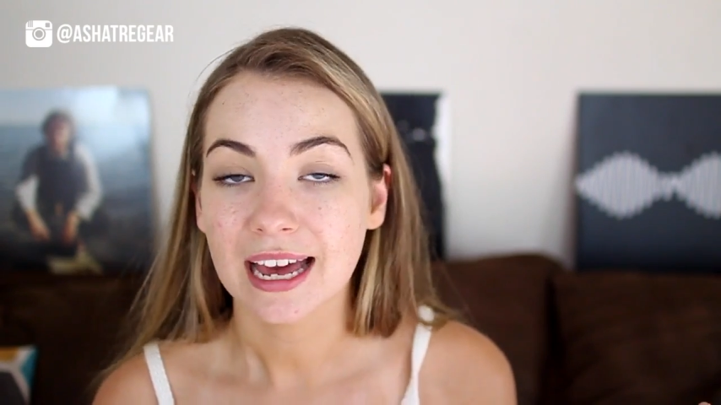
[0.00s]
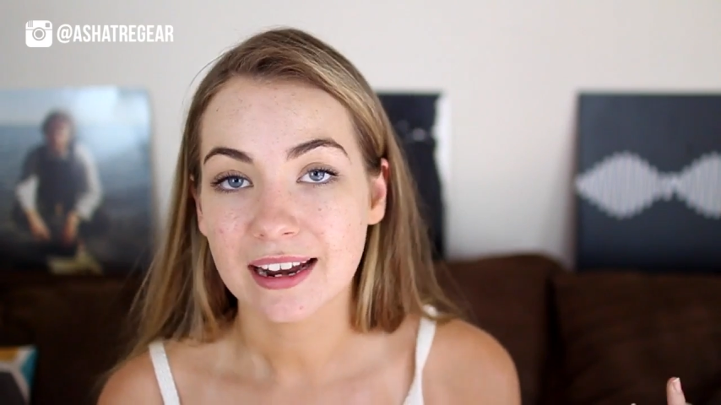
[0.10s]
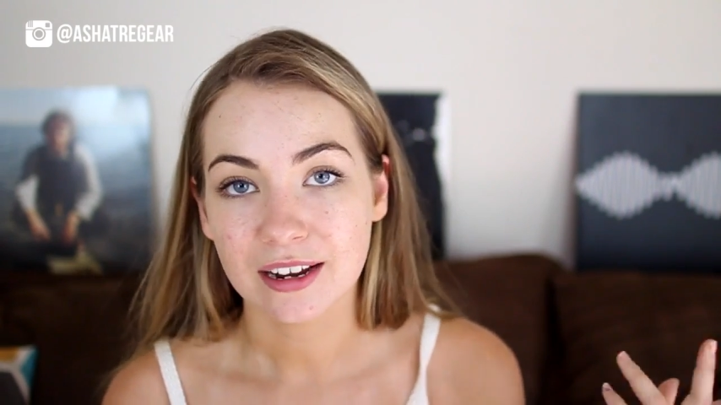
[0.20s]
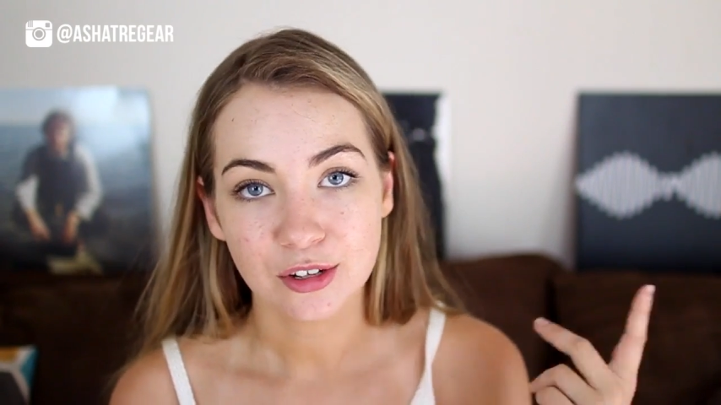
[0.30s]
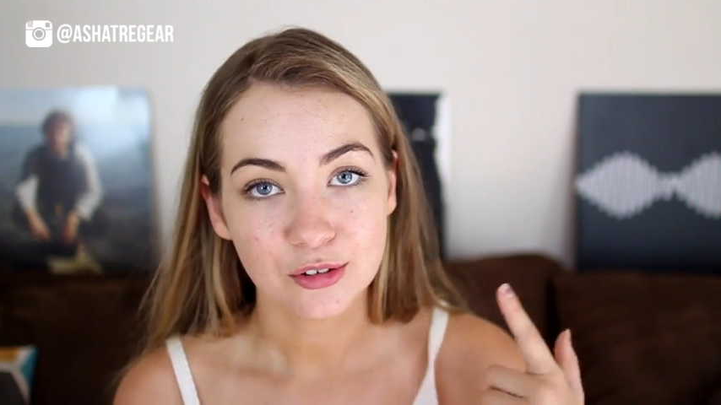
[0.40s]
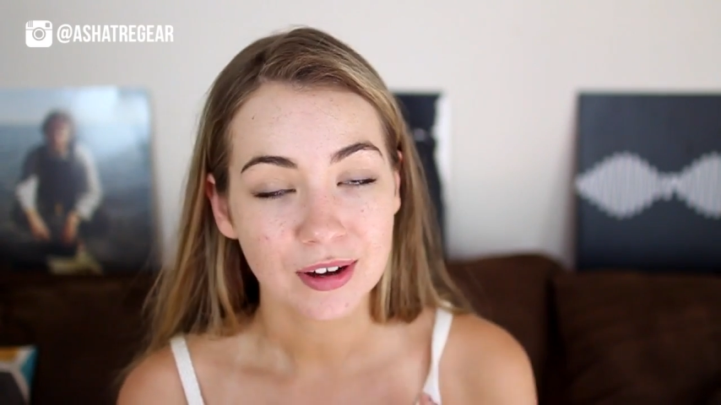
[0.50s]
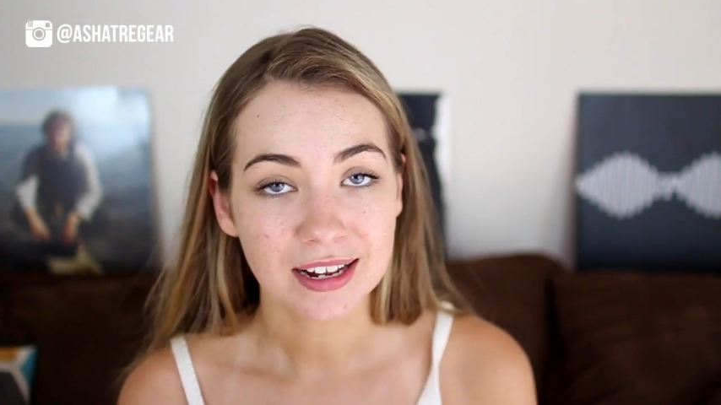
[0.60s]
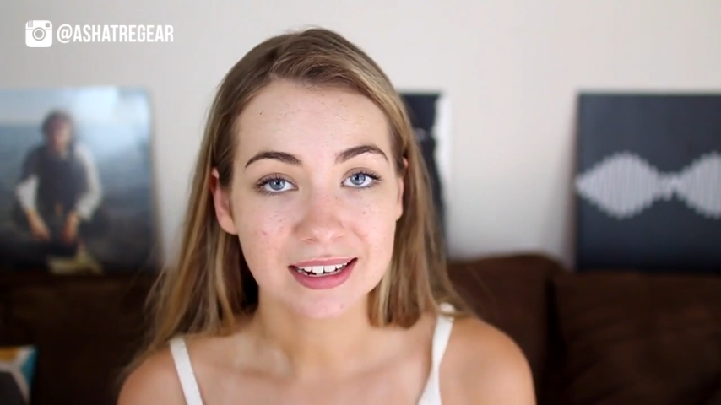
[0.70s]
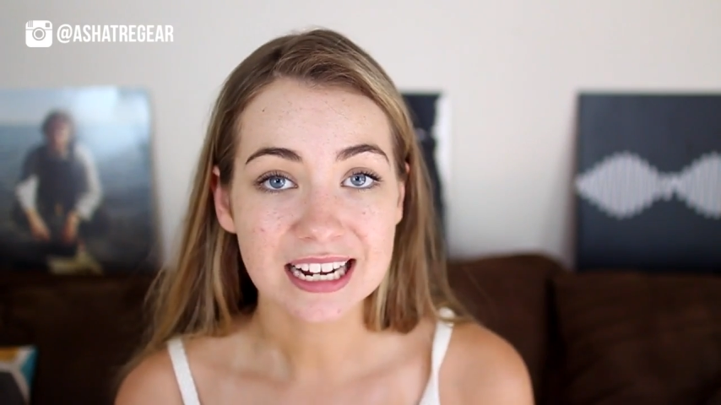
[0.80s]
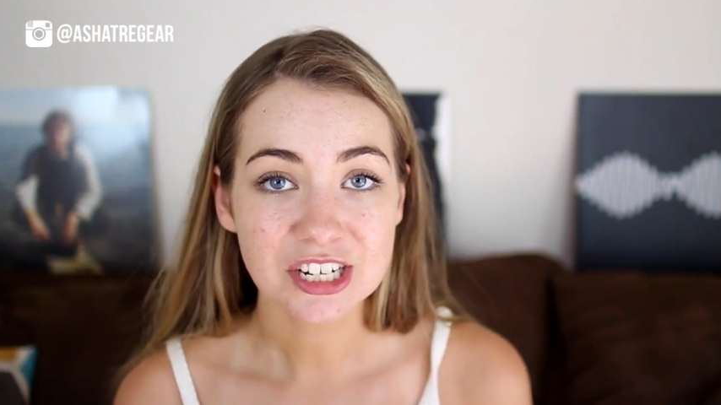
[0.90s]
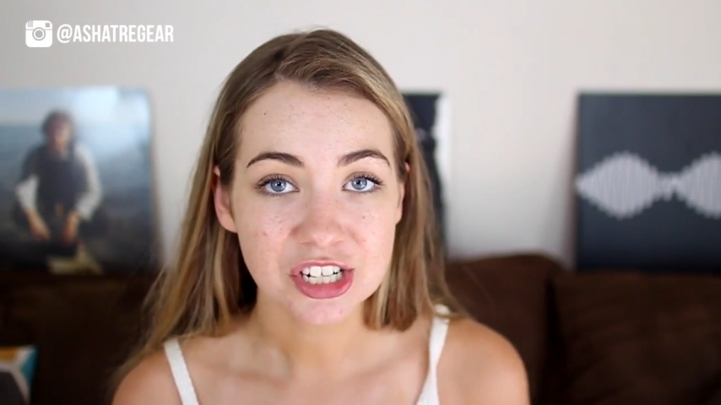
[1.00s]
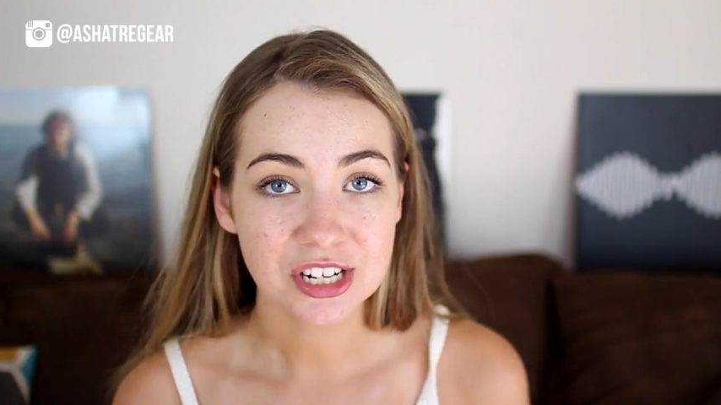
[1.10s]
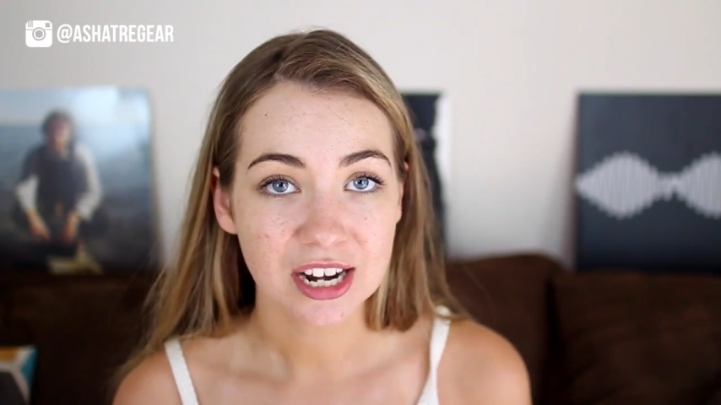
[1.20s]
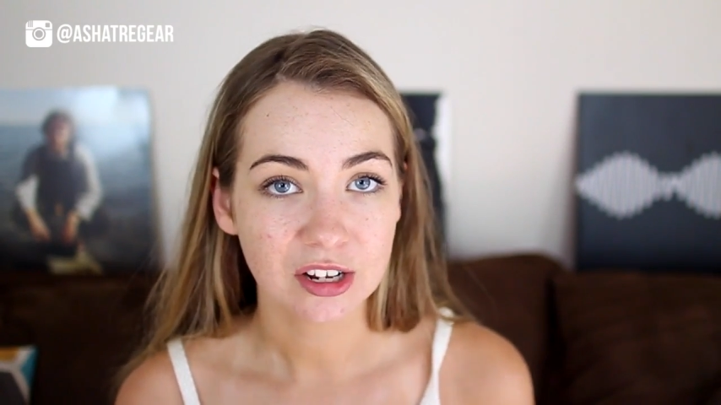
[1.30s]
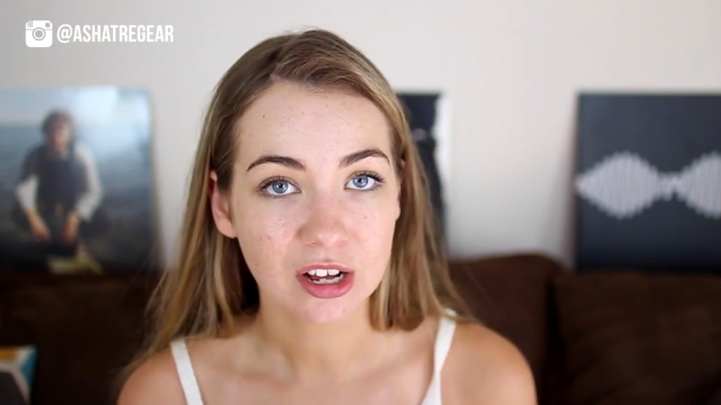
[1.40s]
get a new
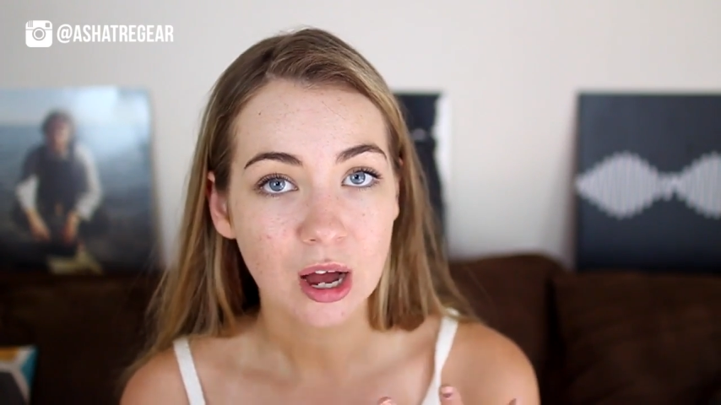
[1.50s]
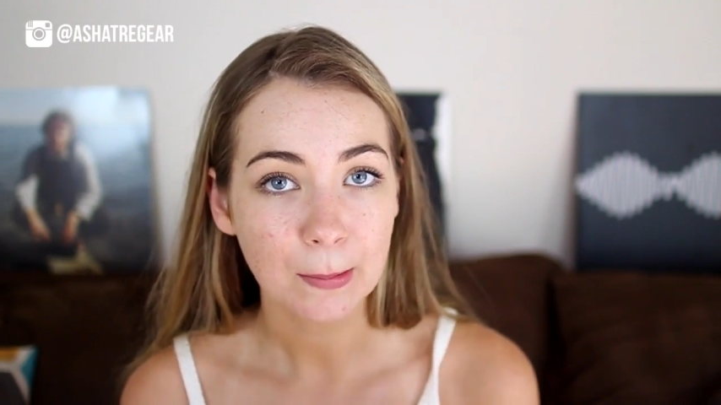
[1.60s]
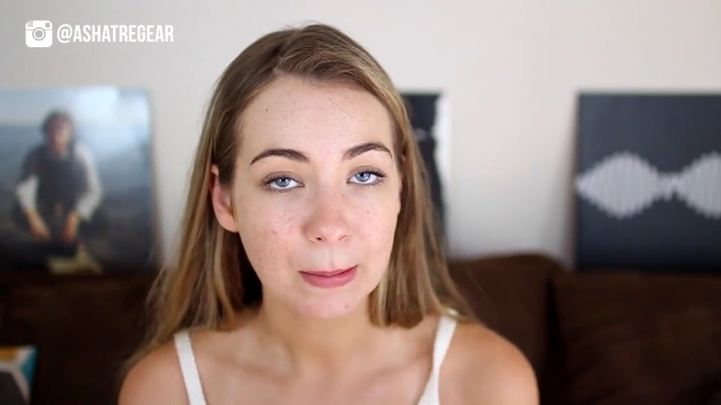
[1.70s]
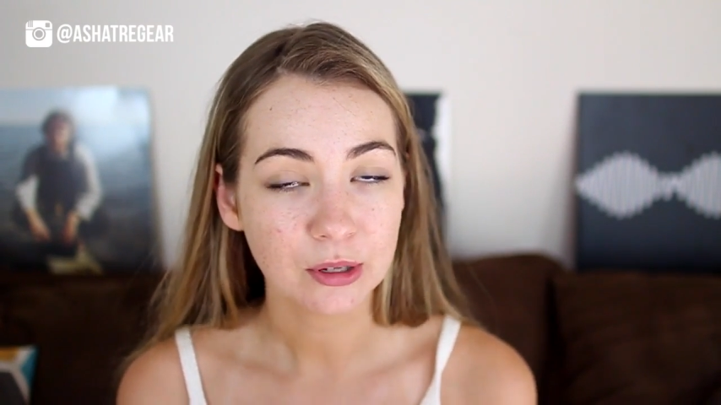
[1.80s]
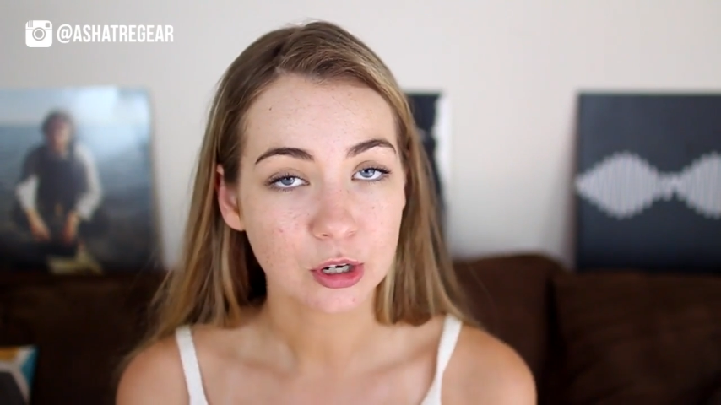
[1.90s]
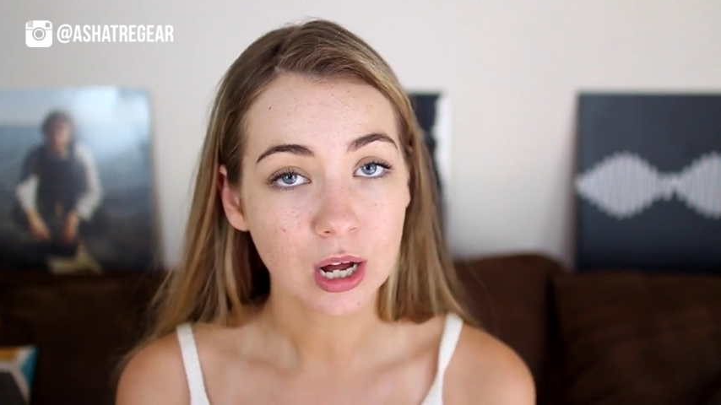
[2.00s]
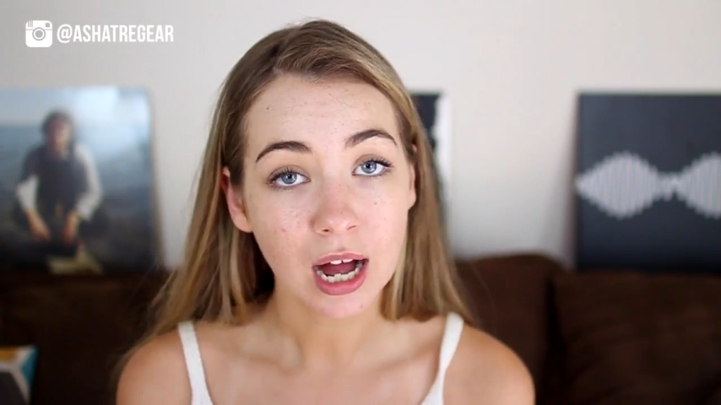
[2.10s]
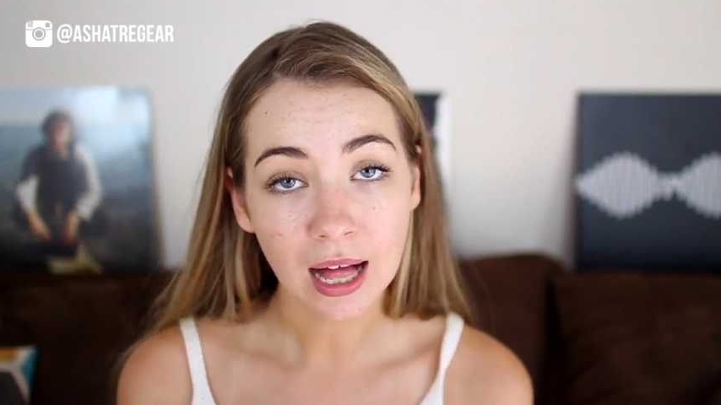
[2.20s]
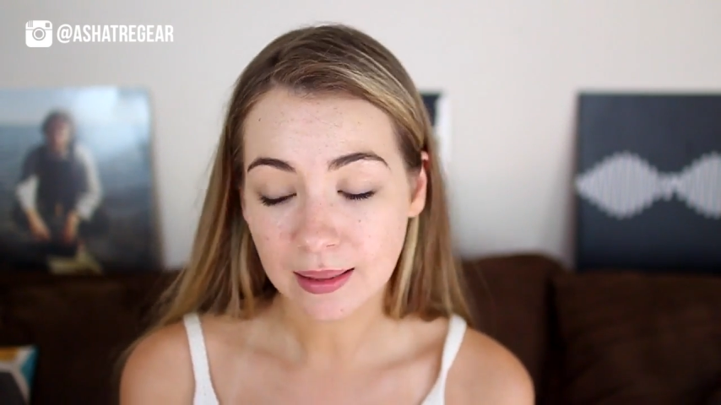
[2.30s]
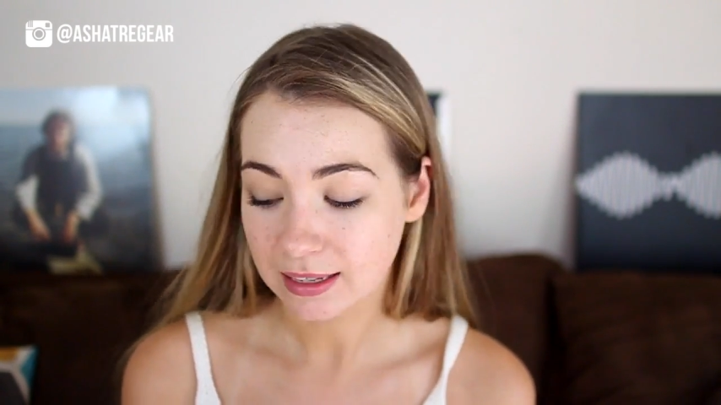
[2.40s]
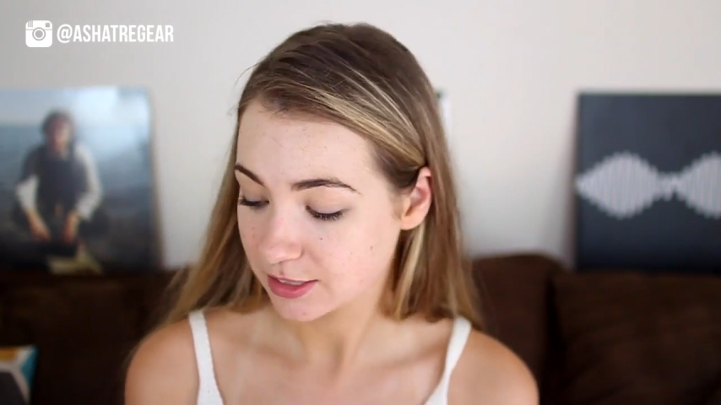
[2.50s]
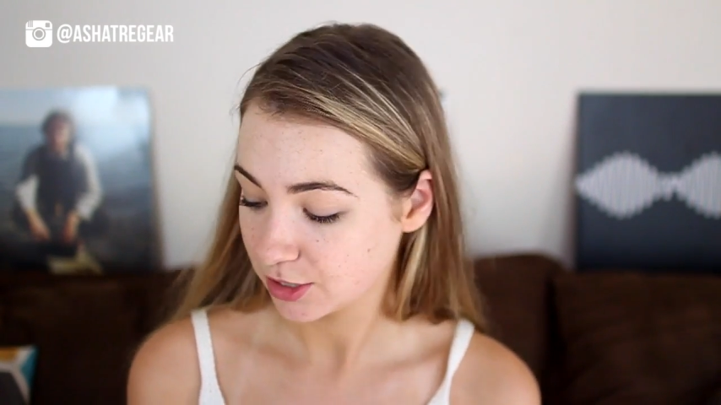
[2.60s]
foundation and you can't remember your color,